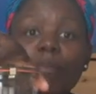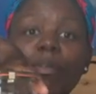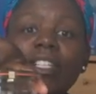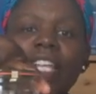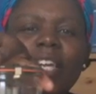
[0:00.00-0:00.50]

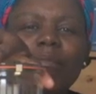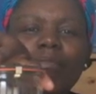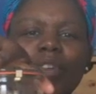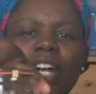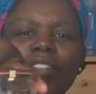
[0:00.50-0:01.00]
put good like
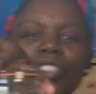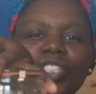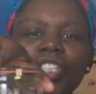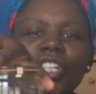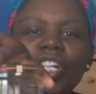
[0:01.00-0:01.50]
brown
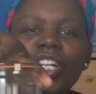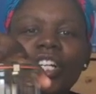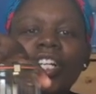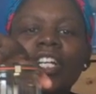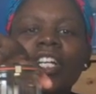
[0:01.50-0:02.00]
beans, sugar,
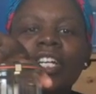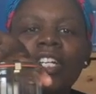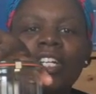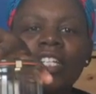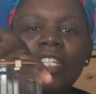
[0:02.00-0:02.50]

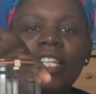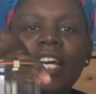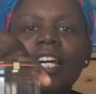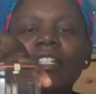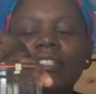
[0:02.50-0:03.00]
rice.
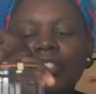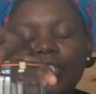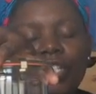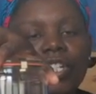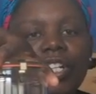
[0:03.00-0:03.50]
Yeah,
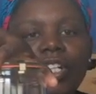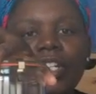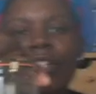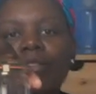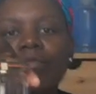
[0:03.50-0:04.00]
sugar,
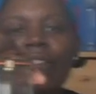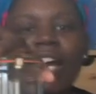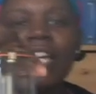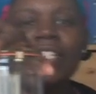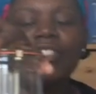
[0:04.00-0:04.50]
dried,
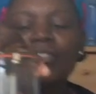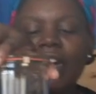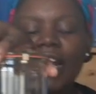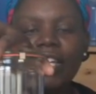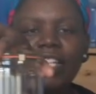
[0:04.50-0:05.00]
rice, not
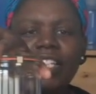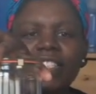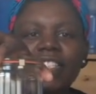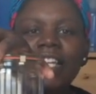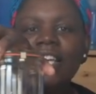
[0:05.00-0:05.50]
dry beans. Goods.